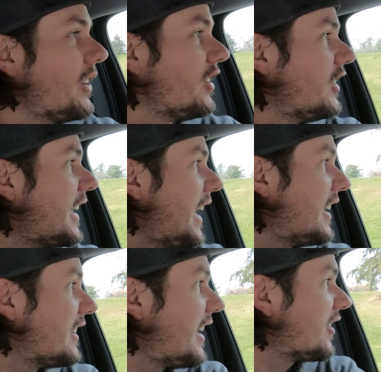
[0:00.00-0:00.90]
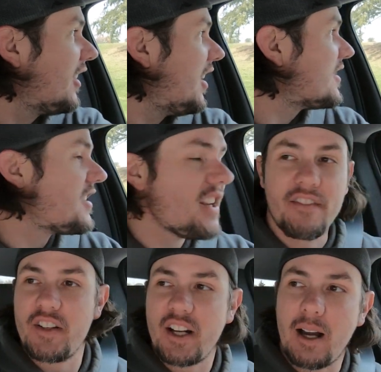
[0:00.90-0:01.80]
going to look at it later on, see
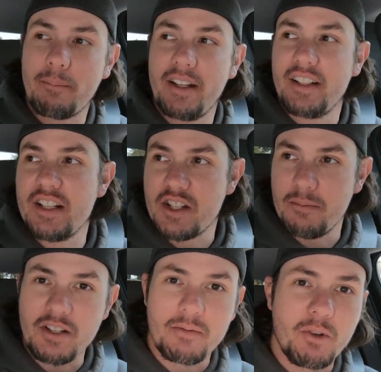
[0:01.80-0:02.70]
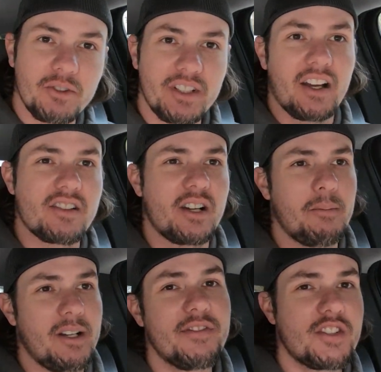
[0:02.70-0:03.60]
if the top end needs to be smoothed out
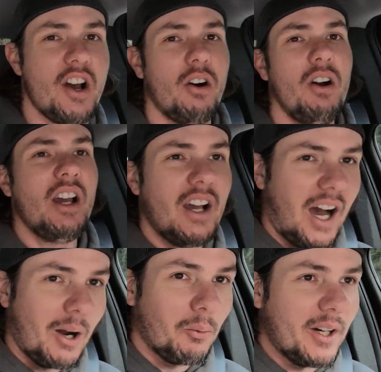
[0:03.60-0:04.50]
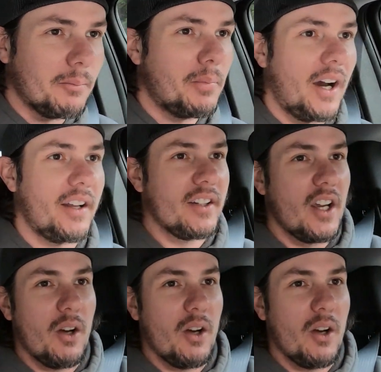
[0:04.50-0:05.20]
some, and if so, I will, but